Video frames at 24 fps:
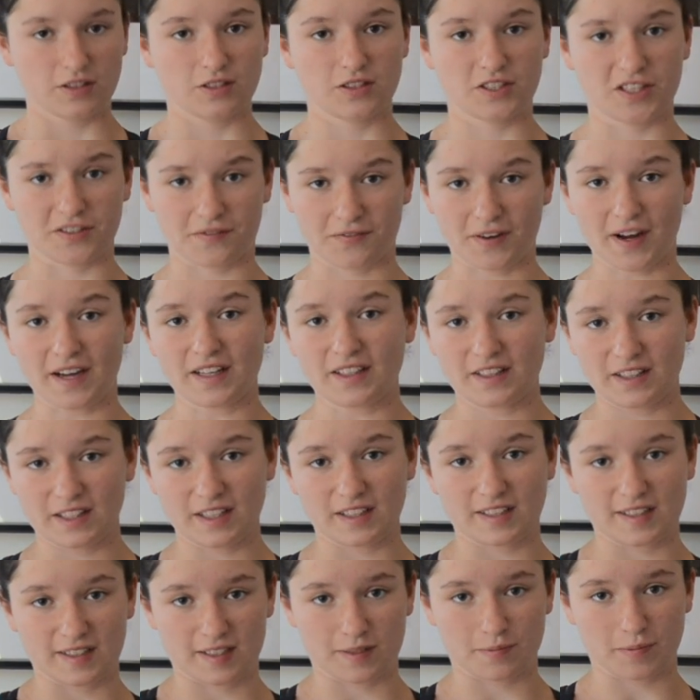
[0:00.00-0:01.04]
To find
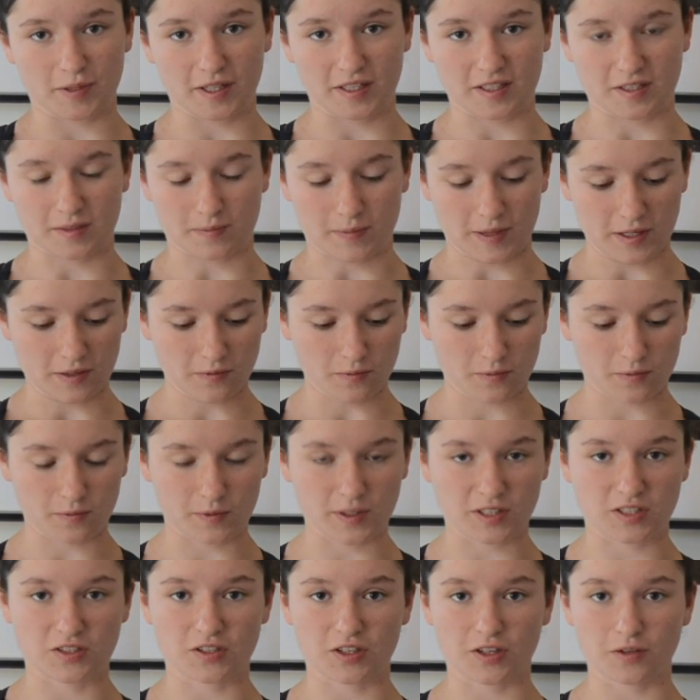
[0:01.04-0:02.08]
the displacement,
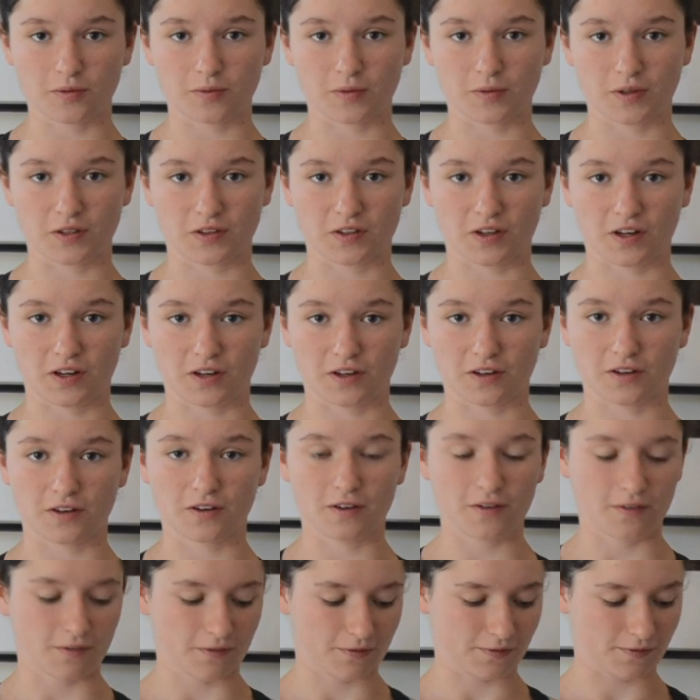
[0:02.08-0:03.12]
we start with our
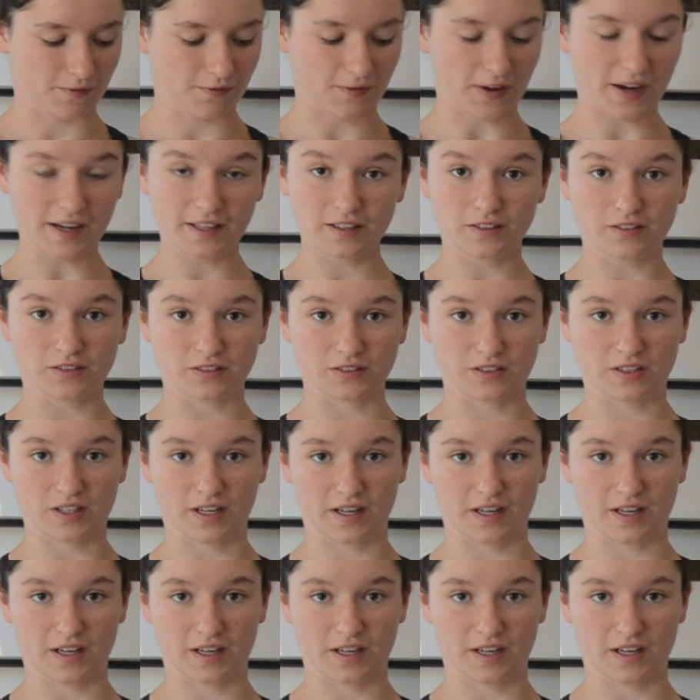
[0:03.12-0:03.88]
final